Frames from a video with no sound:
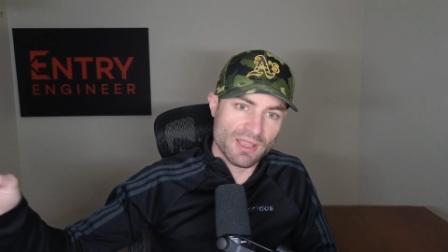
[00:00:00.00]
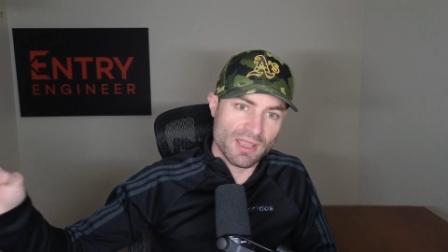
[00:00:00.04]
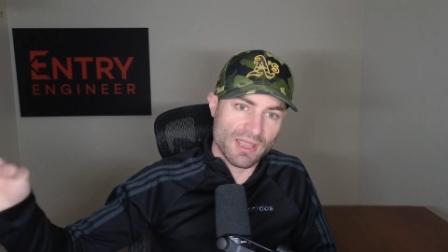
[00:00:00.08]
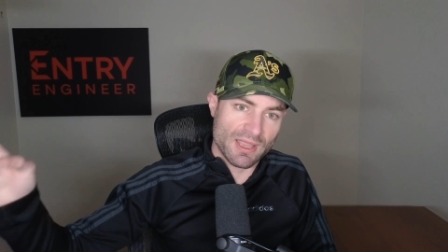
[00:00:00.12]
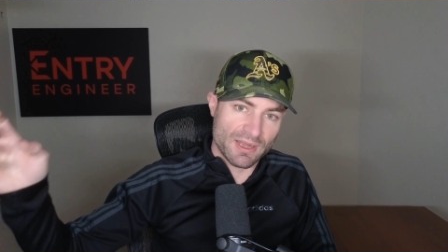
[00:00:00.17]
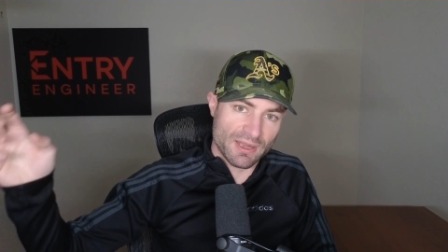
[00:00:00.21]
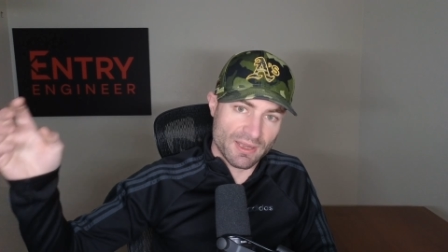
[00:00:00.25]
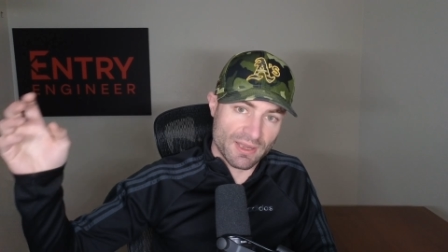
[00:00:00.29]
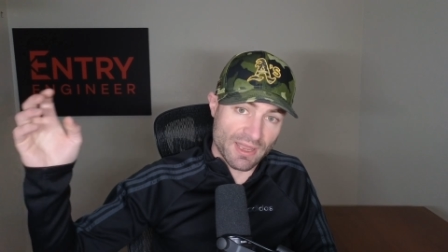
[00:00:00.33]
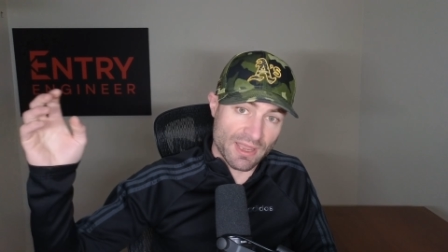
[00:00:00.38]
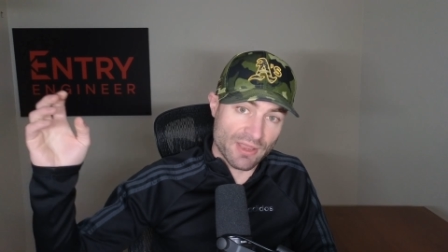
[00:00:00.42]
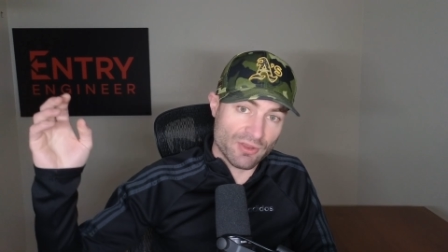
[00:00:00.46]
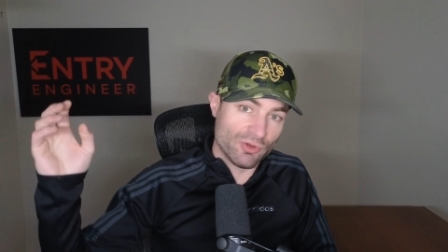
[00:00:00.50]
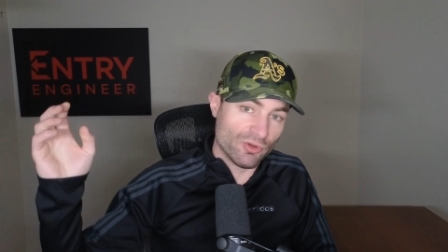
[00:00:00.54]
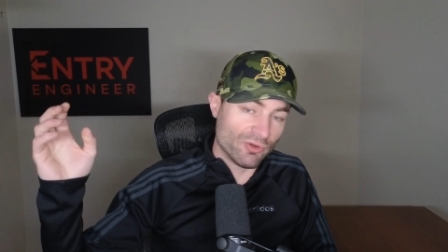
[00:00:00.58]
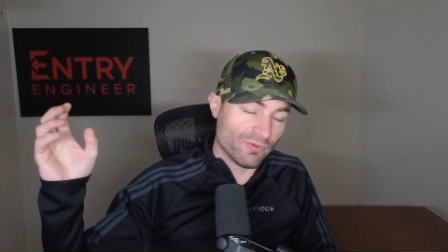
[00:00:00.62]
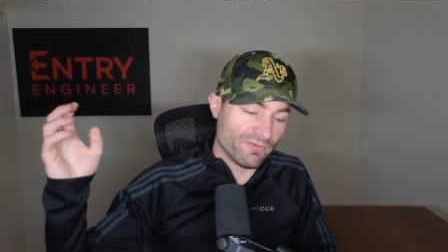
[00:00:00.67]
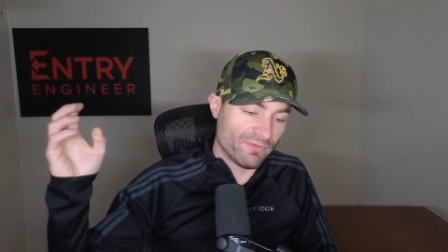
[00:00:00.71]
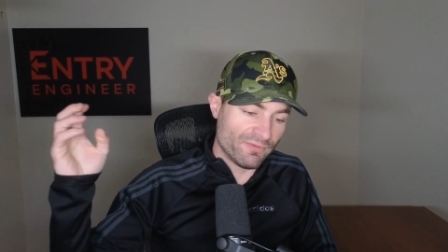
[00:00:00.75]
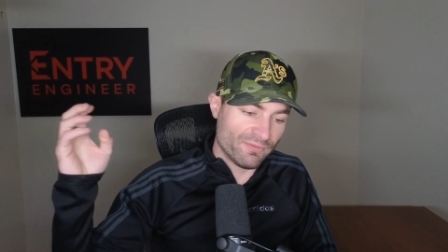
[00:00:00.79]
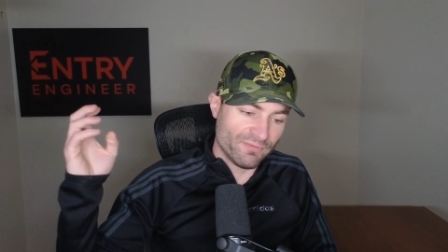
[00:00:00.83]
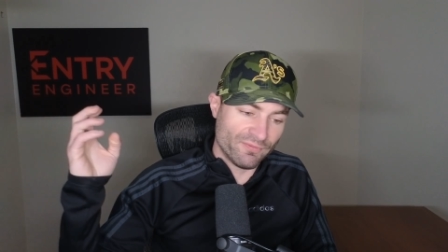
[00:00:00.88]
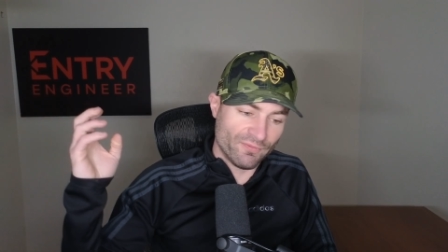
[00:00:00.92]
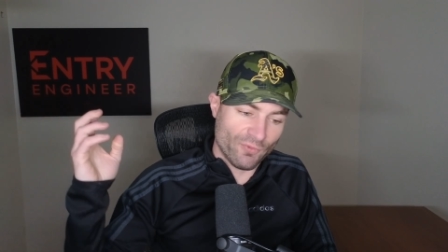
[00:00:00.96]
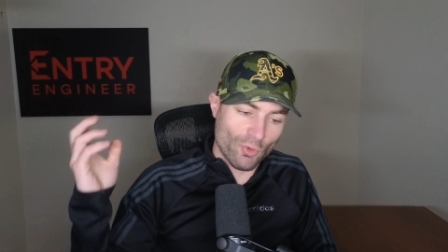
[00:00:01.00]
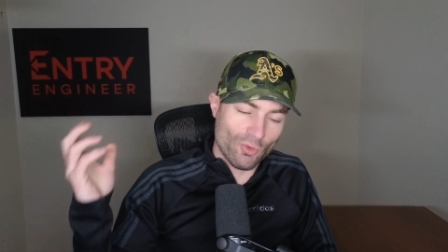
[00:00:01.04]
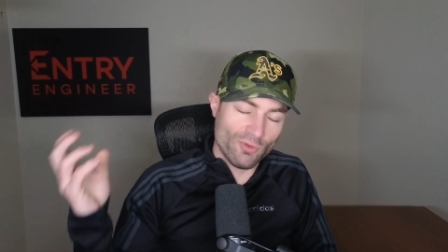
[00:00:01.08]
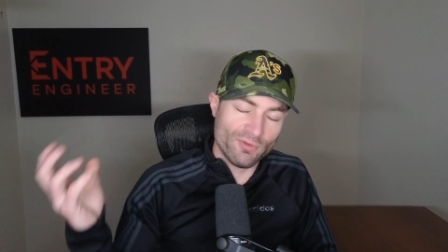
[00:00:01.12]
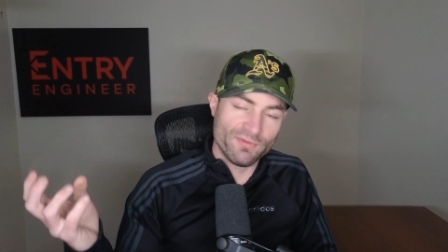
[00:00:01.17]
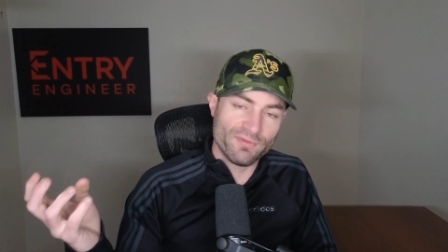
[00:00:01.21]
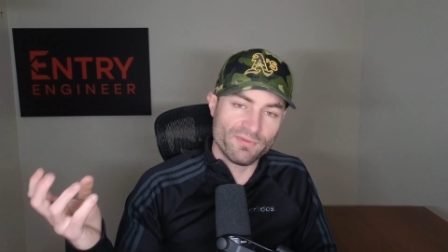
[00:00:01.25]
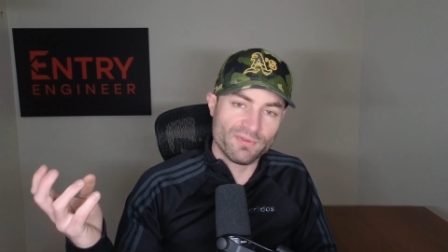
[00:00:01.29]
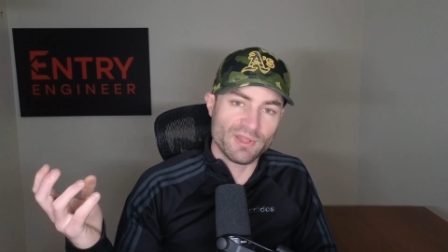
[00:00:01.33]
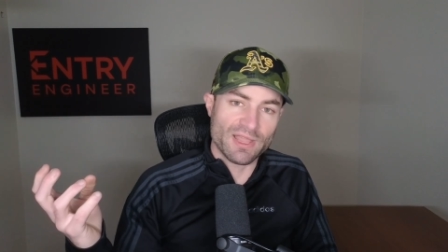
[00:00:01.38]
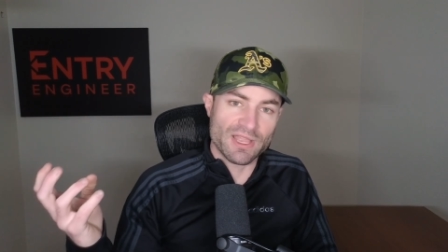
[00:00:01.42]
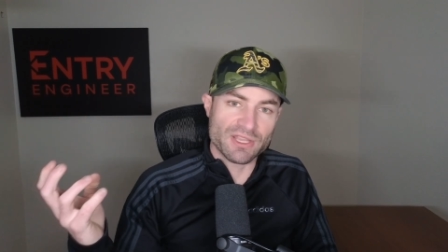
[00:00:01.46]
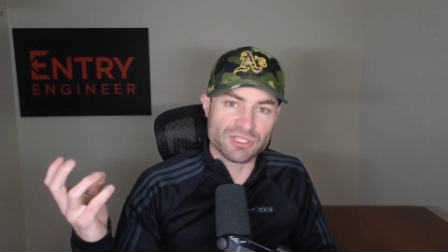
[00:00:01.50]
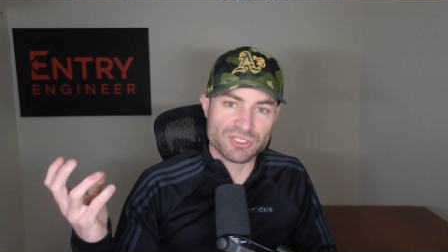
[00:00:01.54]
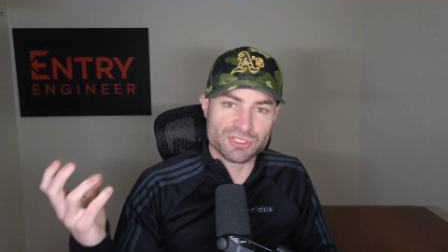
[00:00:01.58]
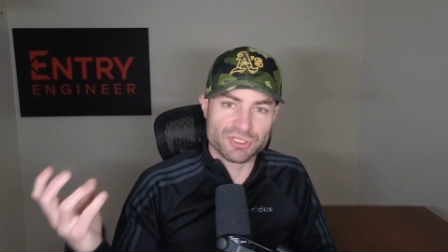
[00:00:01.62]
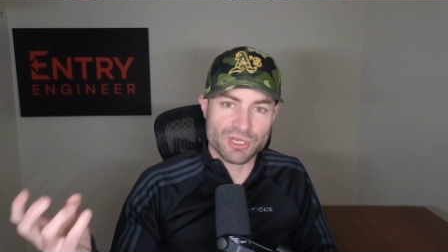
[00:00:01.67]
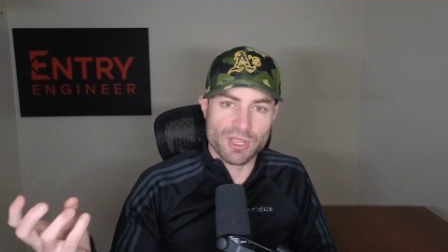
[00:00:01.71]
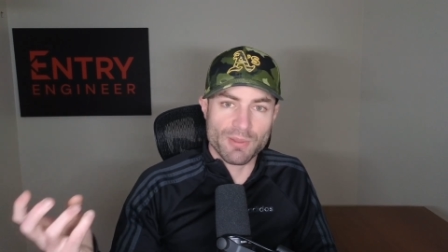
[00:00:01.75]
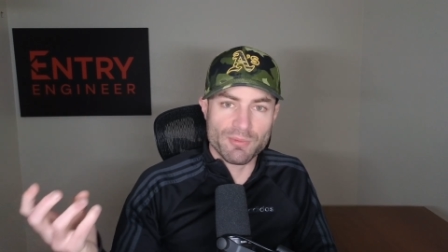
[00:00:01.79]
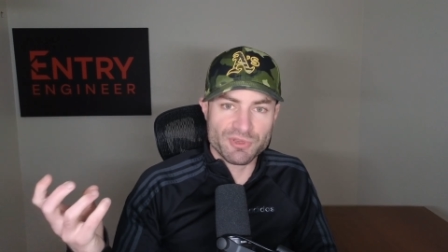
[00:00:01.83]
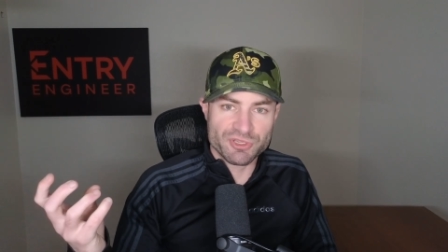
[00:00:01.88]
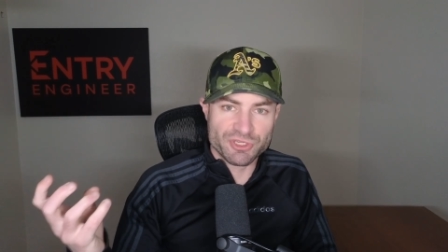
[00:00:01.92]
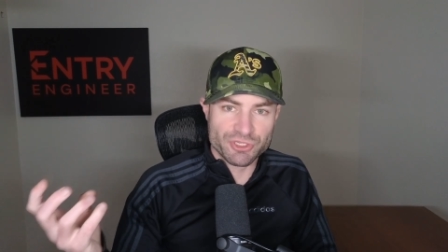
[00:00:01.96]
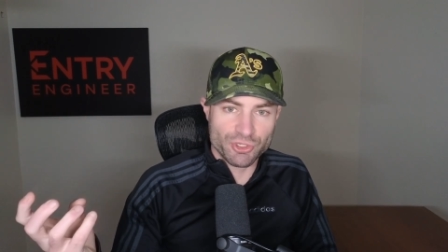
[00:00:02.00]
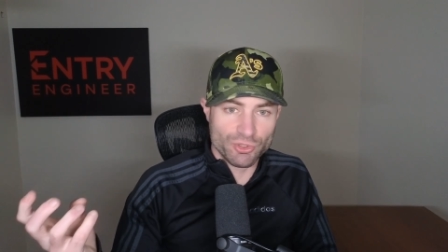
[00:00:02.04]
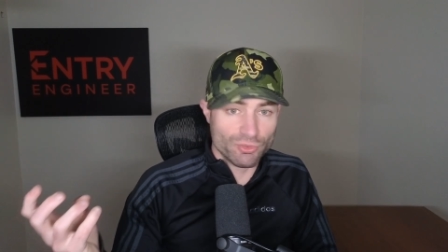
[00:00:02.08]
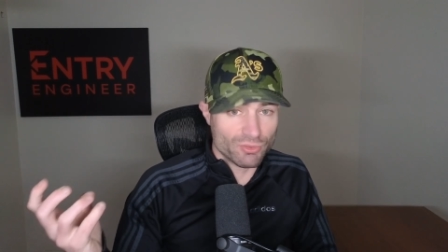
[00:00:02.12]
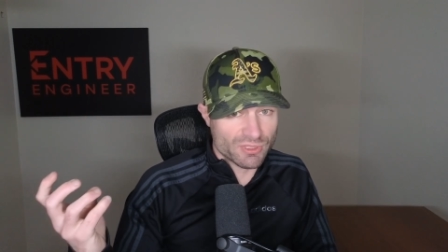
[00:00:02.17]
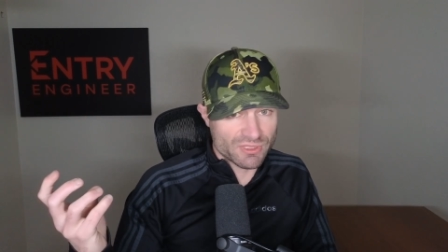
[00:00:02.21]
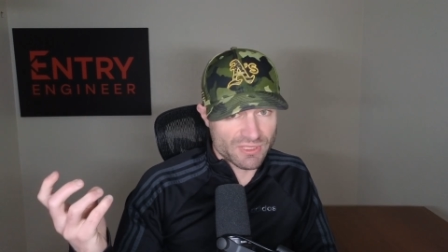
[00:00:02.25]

and get your full-fledged WGU